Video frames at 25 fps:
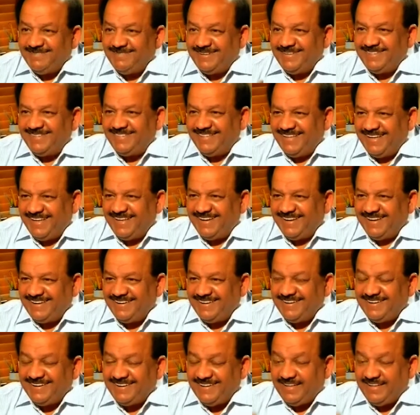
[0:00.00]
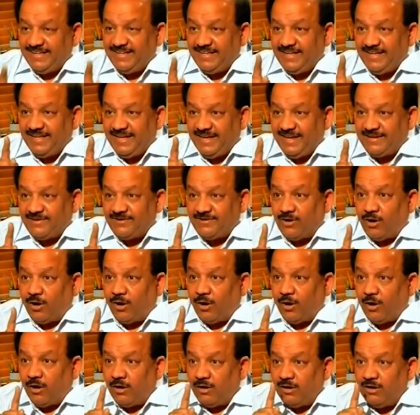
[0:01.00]
Even then, at
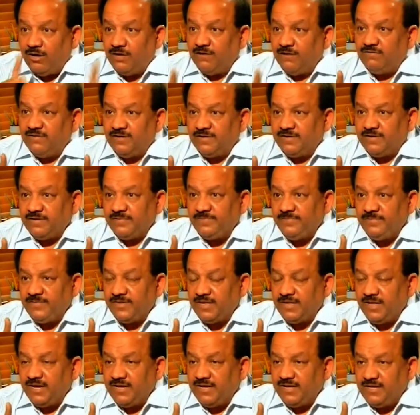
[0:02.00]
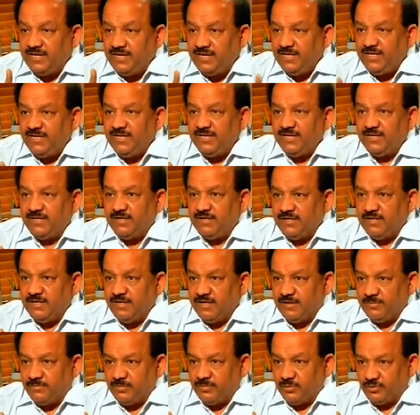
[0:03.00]
all our 18
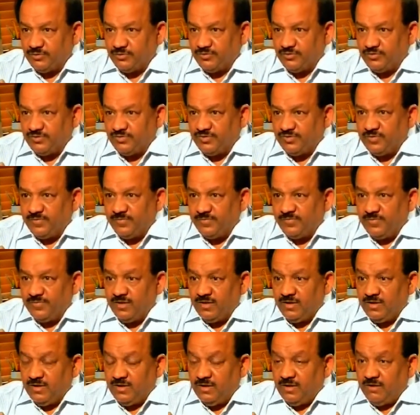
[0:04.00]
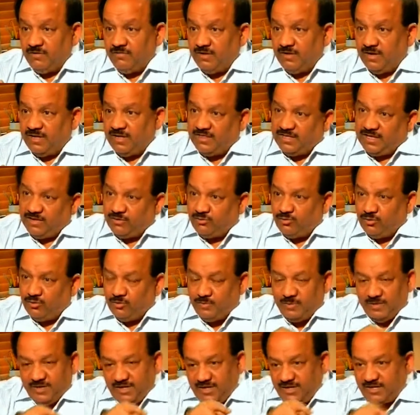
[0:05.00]
airports, where there
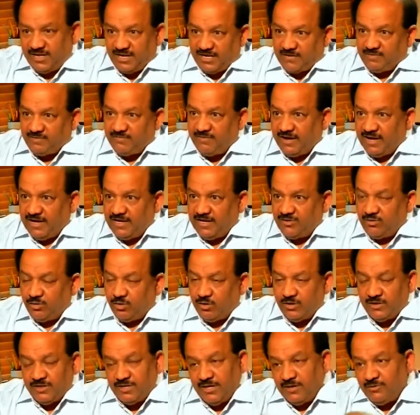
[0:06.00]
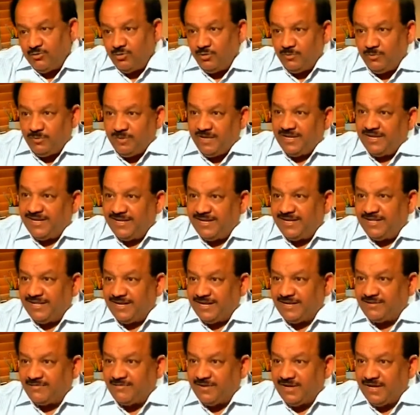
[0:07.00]
could be a direct flight or there could be an
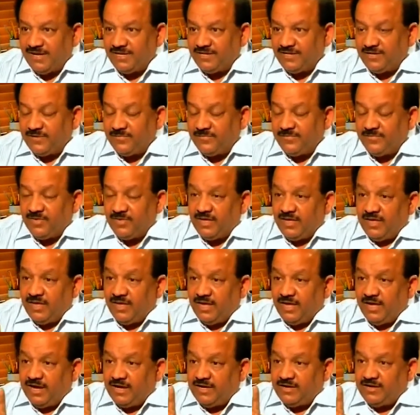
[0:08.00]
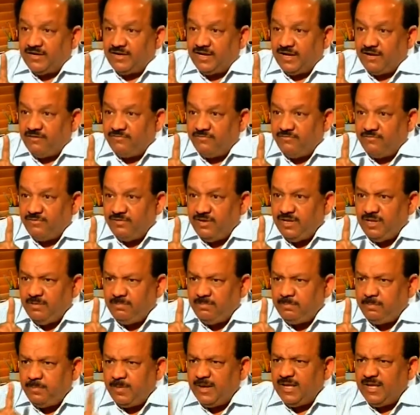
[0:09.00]
indirect flight, at
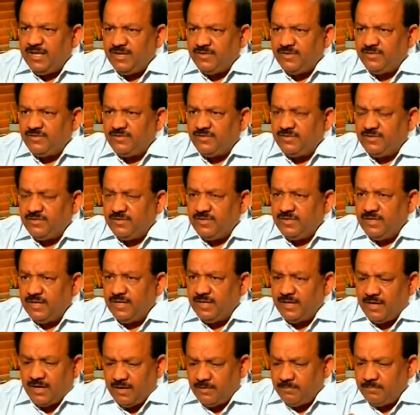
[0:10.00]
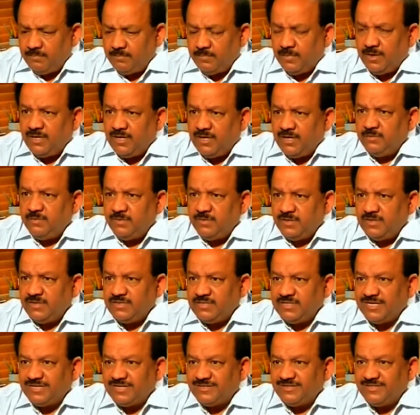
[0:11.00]
every place there are
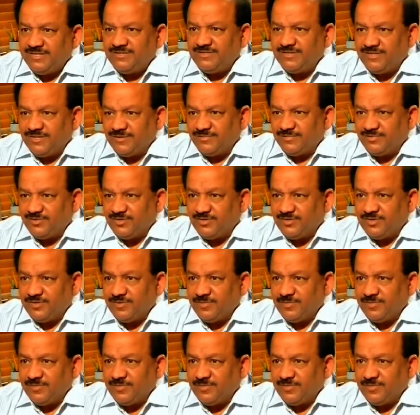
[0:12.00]
multiple check systems.